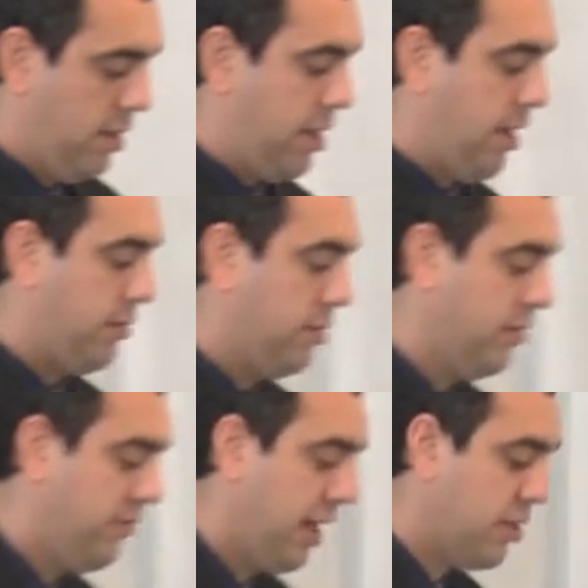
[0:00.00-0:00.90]
Now,
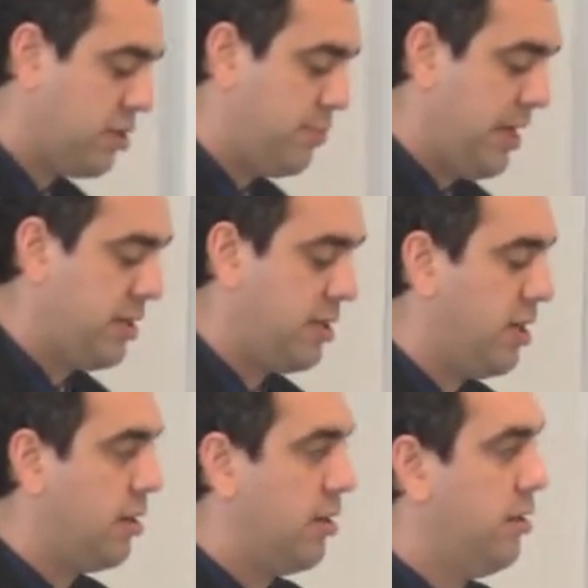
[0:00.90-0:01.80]
the vector space
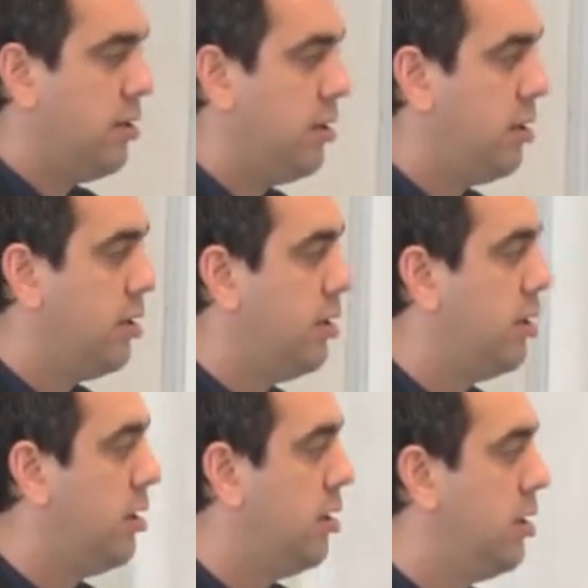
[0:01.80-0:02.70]
here
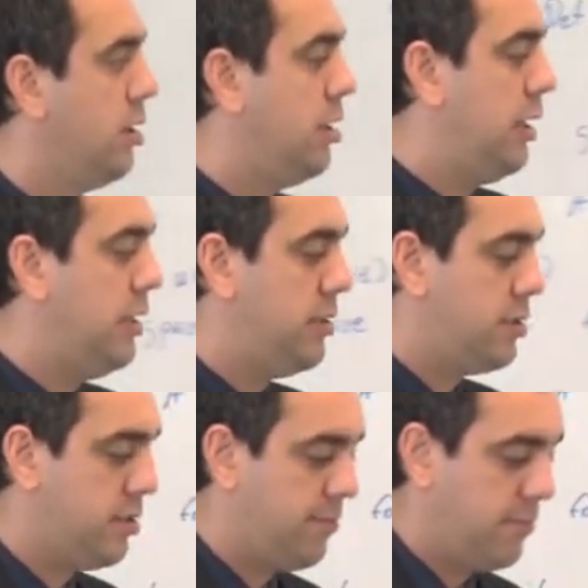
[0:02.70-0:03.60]

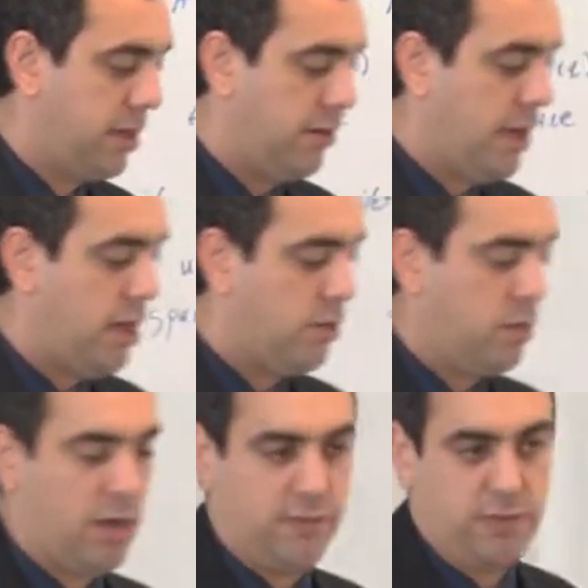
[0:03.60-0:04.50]
is, you know, L
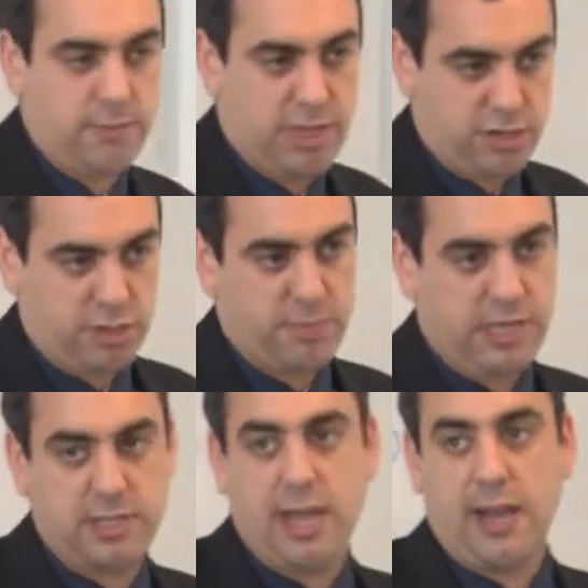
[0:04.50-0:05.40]
one for the measure
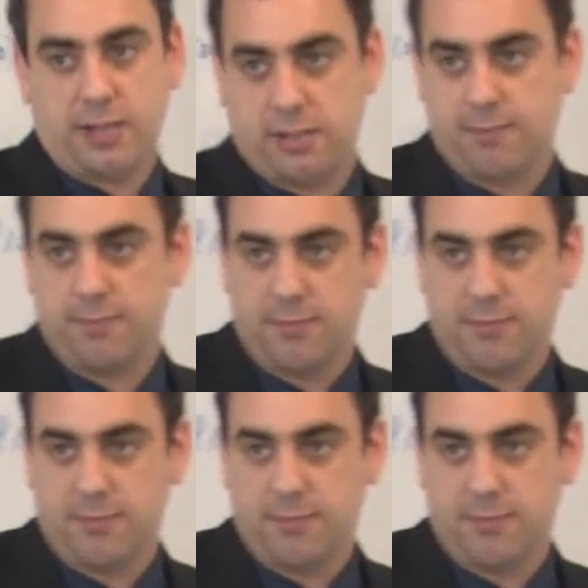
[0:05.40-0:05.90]
space x.